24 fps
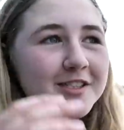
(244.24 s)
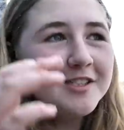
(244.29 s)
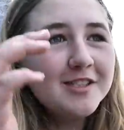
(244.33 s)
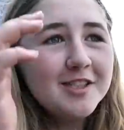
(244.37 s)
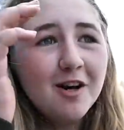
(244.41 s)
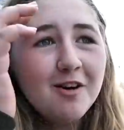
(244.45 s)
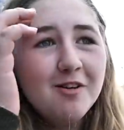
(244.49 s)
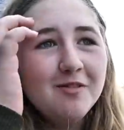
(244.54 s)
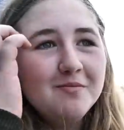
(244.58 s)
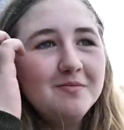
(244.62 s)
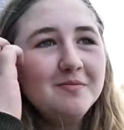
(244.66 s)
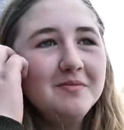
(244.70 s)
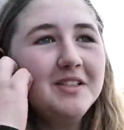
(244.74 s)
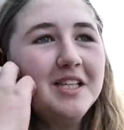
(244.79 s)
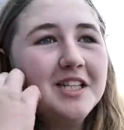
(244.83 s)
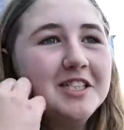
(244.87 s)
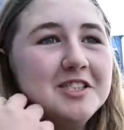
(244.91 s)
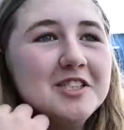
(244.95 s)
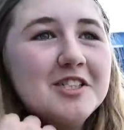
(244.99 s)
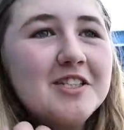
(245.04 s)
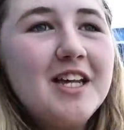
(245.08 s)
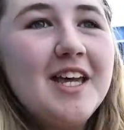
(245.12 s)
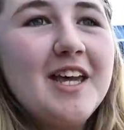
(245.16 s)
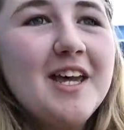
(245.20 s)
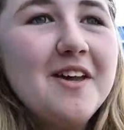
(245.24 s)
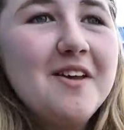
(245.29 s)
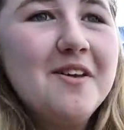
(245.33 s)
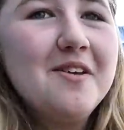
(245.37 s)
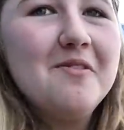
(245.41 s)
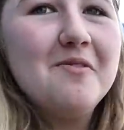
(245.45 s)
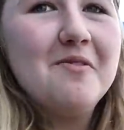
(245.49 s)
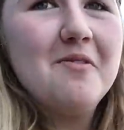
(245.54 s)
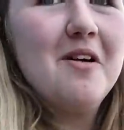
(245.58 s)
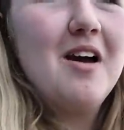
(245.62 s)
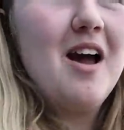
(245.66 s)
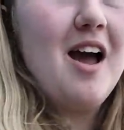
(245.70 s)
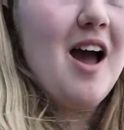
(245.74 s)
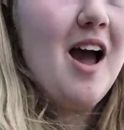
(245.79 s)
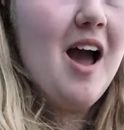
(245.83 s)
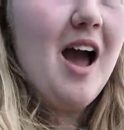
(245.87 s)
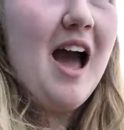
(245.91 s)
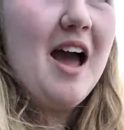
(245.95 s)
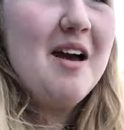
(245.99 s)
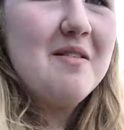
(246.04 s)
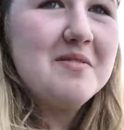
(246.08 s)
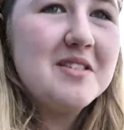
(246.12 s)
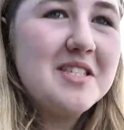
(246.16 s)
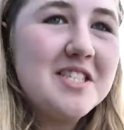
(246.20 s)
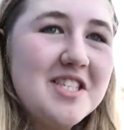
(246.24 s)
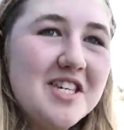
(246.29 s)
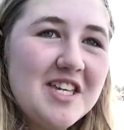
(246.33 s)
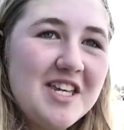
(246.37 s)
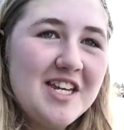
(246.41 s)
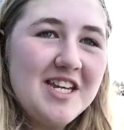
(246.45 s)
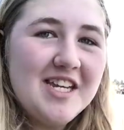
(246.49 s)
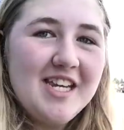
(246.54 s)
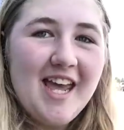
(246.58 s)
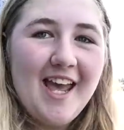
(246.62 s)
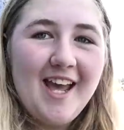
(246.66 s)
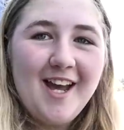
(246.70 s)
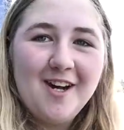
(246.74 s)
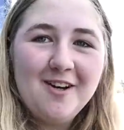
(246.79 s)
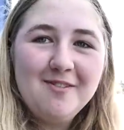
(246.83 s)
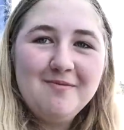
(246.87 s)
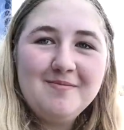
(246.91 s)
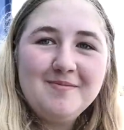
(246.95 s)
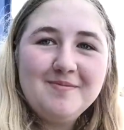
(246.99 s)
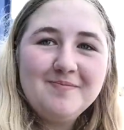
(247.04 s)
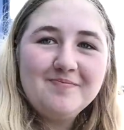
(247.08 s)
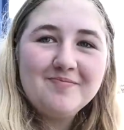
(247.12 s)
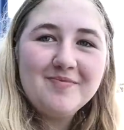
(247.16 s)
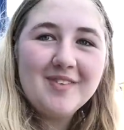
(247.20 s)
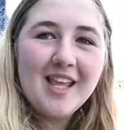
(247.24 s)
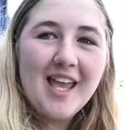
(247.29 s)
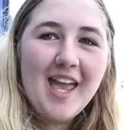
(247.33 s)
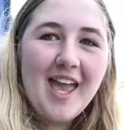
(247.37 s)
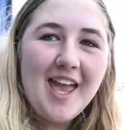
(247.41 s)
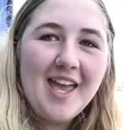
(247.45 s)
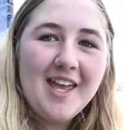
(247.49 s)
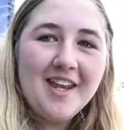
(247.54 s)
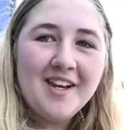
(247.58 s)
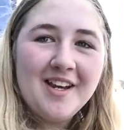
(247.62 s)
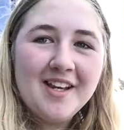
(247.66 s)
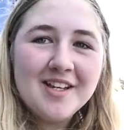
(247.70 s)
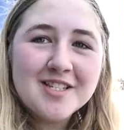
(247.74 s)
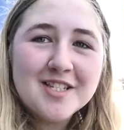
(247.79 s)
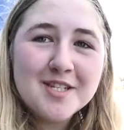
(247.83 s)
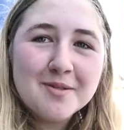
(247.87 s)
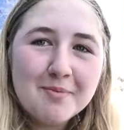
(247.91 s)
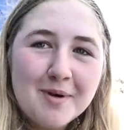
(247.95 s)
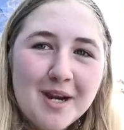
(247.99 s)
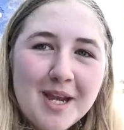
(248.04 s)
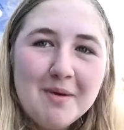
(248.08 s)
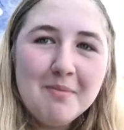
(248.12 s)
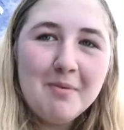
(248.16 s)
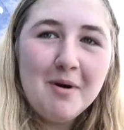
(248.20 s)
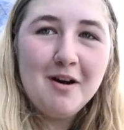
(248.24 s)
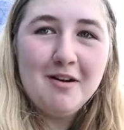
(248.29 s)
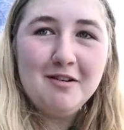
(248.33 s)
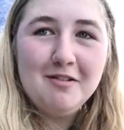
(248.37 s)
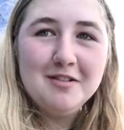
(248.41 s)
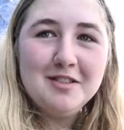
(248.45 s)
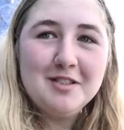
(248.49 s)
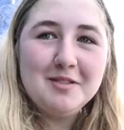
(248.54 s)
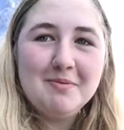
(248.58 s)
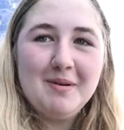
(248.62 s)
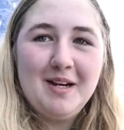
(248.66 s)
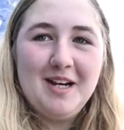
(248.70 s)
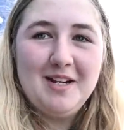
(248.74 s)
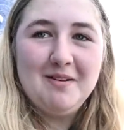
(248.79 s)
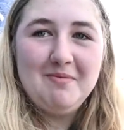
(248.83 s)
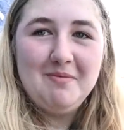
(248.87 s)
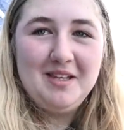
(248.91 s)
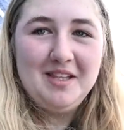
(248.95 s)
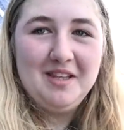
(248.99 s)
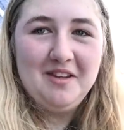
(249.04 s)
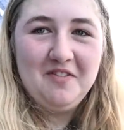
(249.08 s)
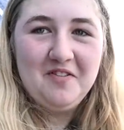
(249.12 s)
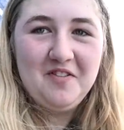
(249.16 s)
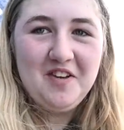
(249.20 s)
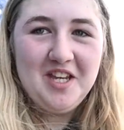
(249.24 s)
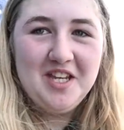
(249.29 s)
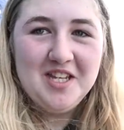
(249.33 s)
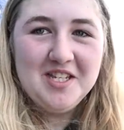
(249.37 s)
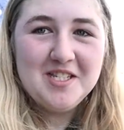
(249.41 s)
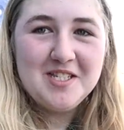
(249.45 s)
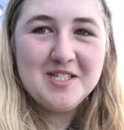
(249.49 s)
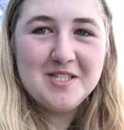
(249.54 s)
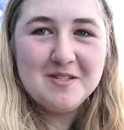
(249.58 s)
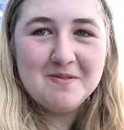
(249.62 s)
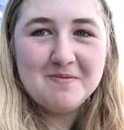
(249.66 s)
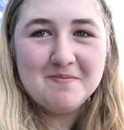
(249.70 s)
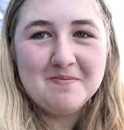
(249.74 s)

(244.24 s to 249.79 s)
So yesterday, I was sitting down, and a spray bottle sprayed me in the face.